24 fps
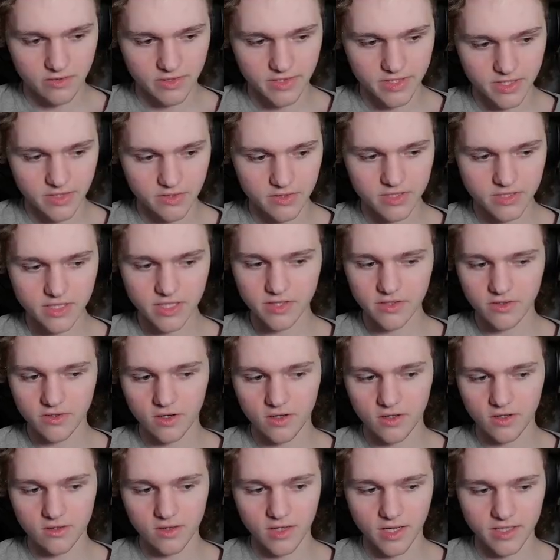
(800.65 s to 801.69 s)
It looks like there are
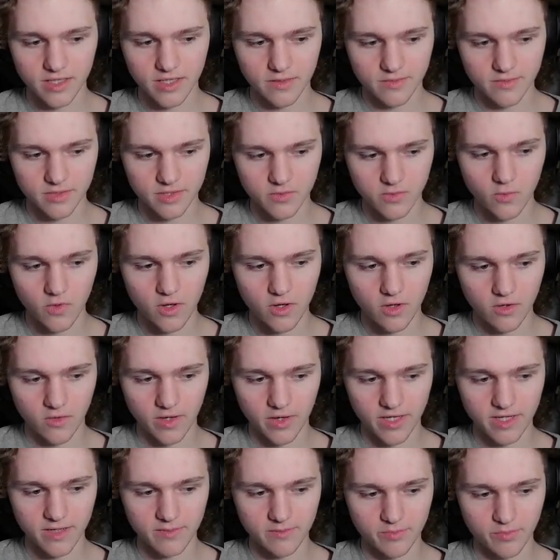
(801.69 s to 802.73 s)
line numbers. Whoa, I can
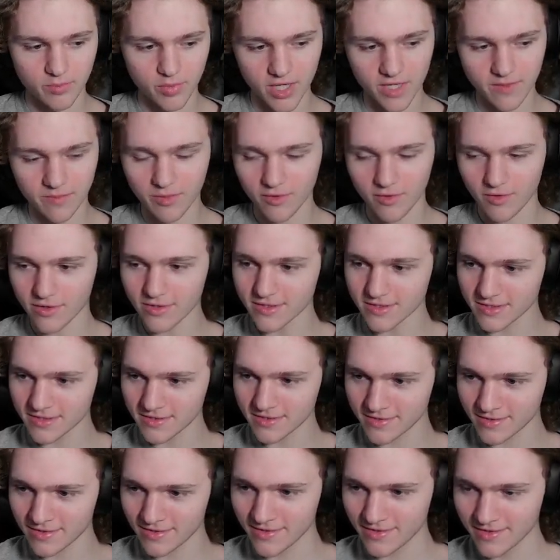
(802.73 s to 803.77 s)
add breakpoints
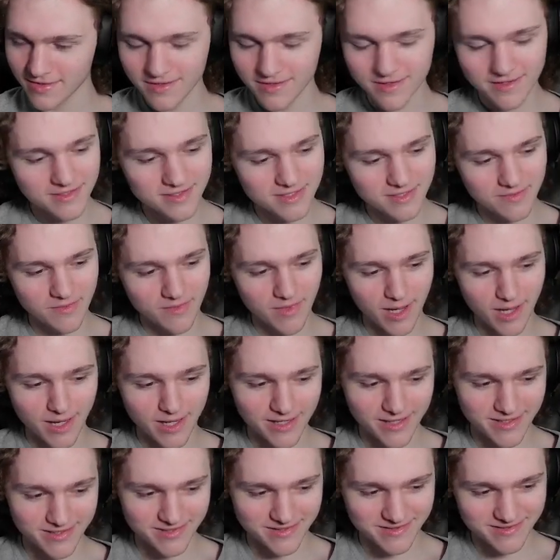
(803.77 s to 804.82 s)
to
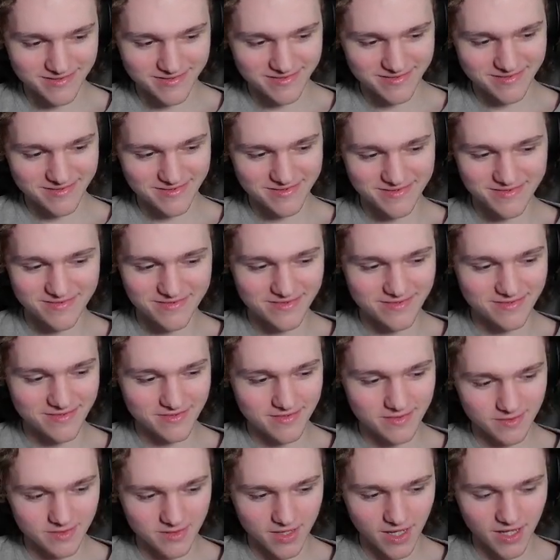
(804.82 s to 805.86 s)
my
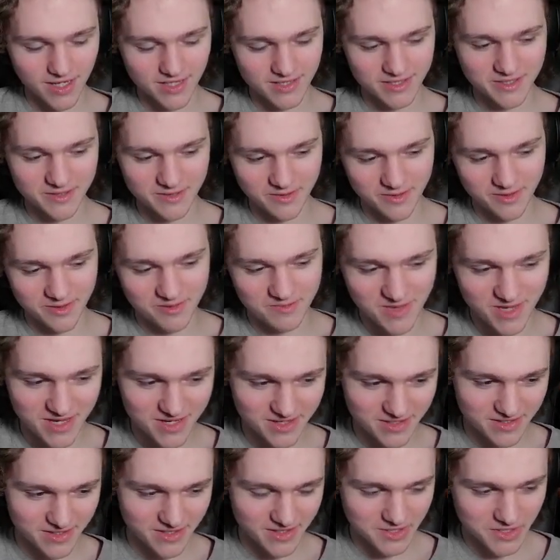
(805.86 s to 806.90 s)
console command.
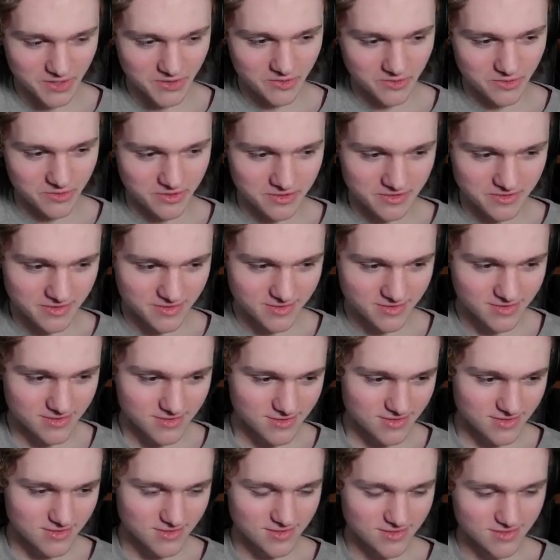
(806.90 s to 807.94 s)
That's cool.
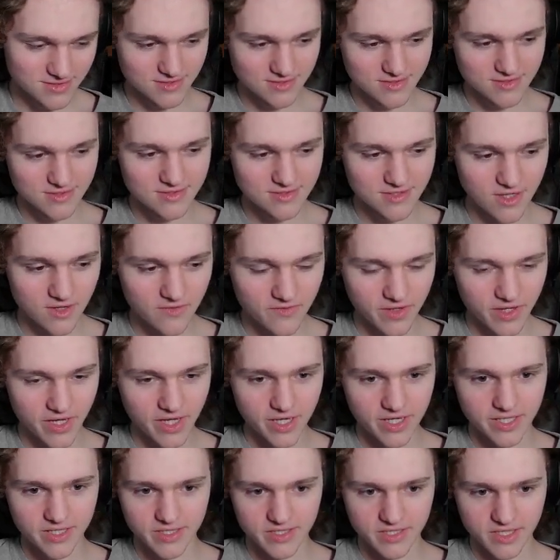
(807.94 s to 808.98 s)
Hopefully I
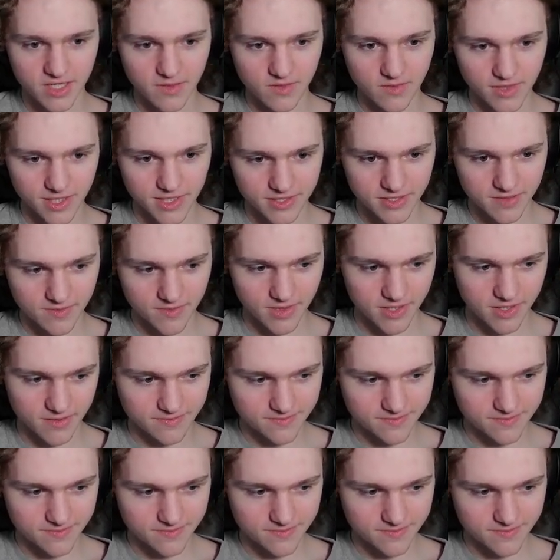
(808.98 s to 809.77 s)
can disable that somehow.